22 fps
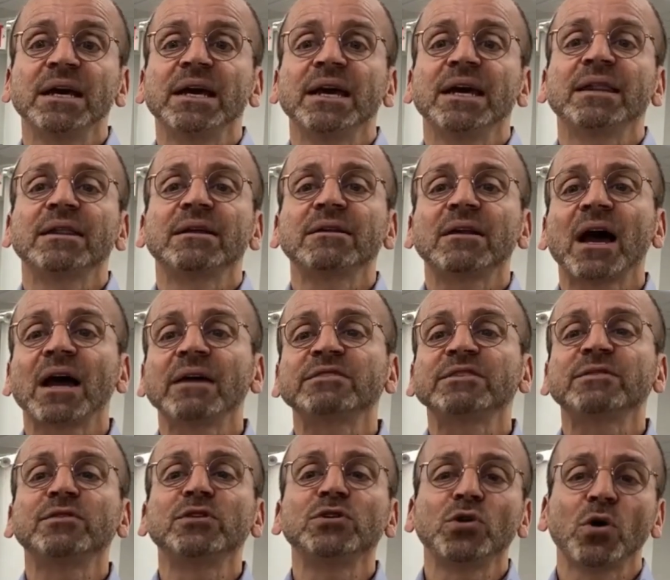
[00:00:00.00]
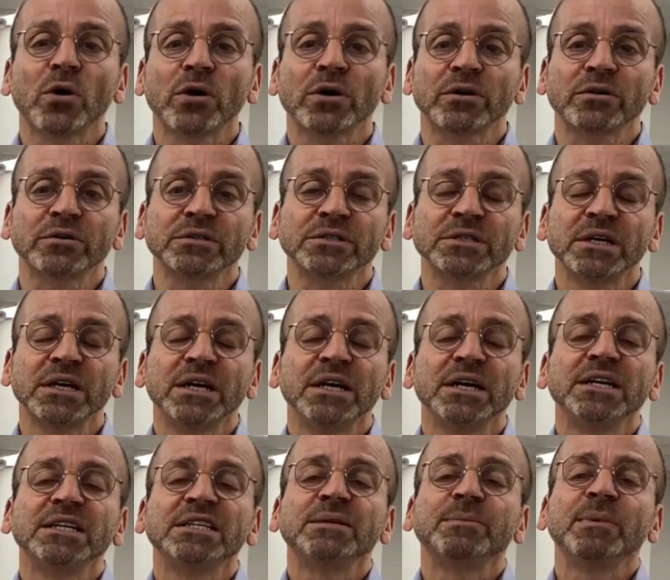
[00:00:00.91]
in the lives of New Yorkers
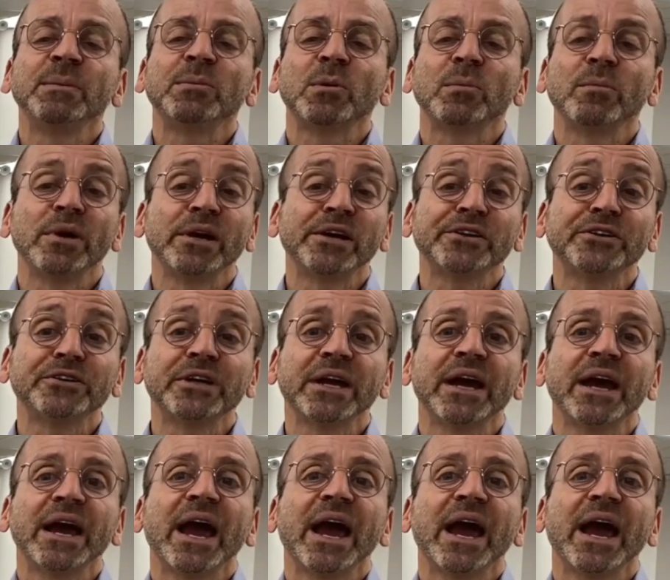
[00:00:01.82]
to be premiered